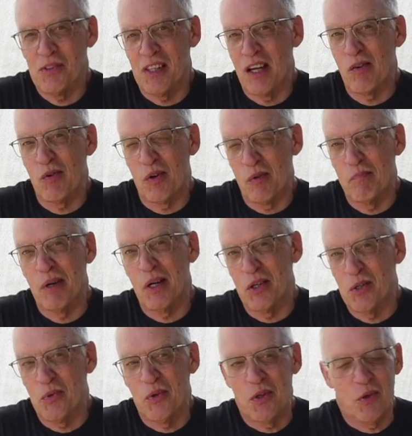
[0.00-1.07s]
They were a bear
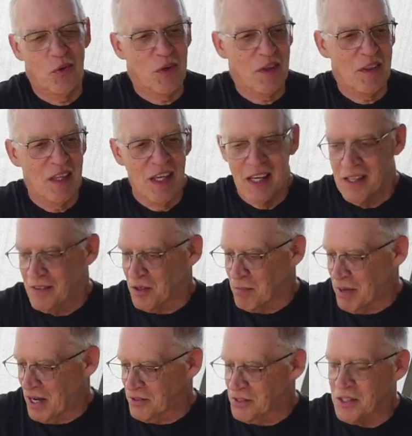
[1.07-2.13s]
to work with. They're
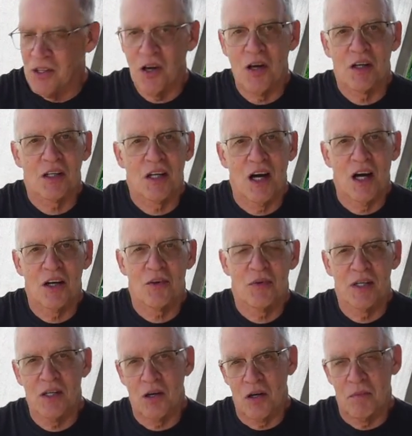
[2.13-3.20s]
mounted on
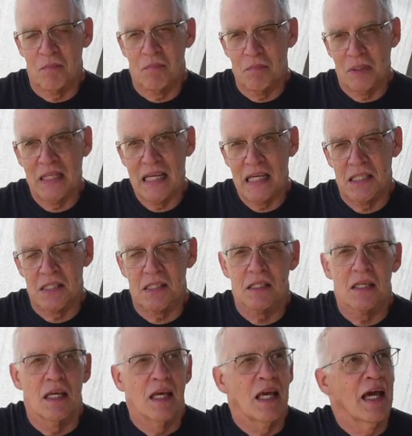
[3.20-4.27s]
concrete, on plates,
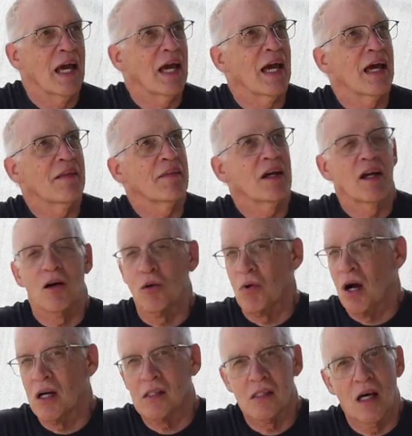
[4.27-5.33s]
and they are
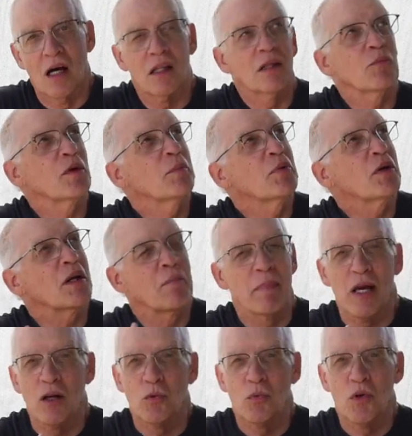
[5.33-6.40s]
rock solid. We put a
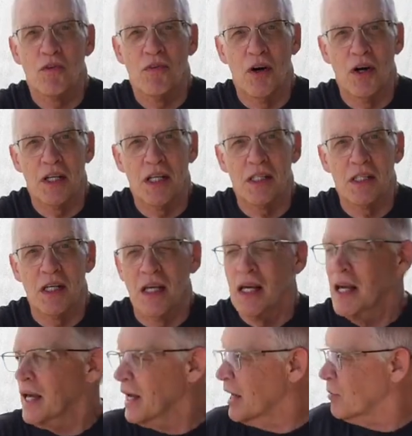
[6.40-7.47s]
metal roof on it,
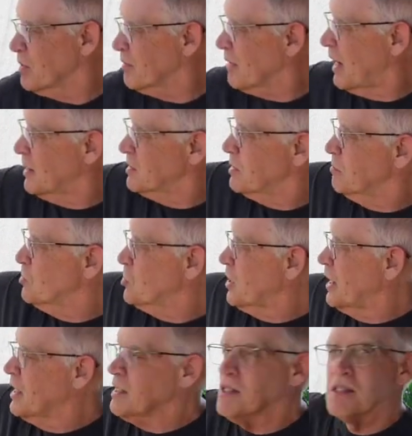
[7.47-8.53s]
and we've got some
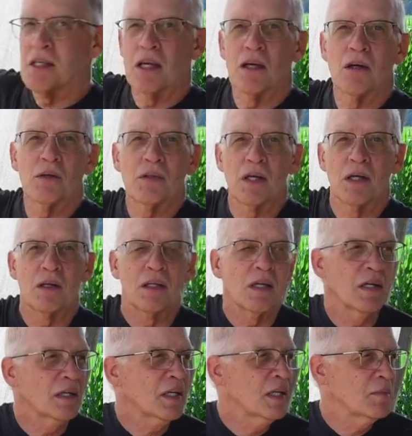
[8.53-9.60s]
shade sail
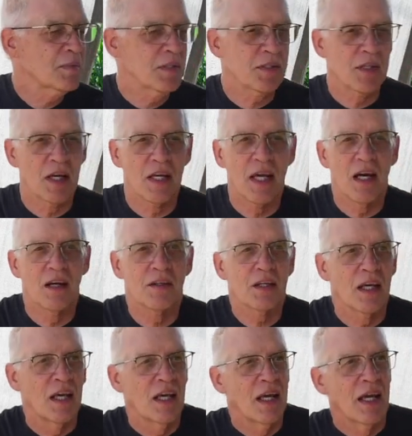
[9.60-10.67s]
that keeps the sun out,
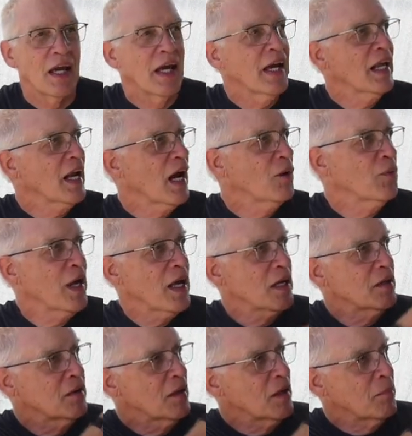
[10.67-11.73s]
and I ran
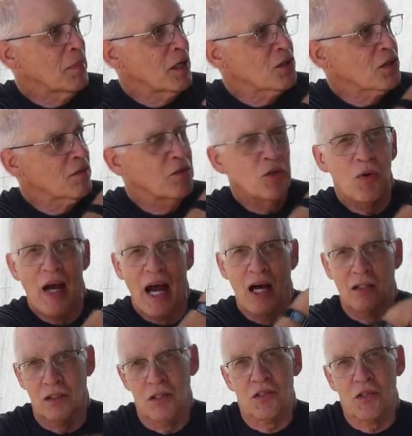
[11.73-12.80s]
a bunch of new
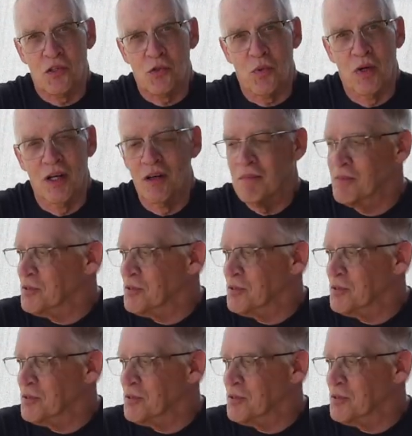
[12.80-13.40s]
outlets as well.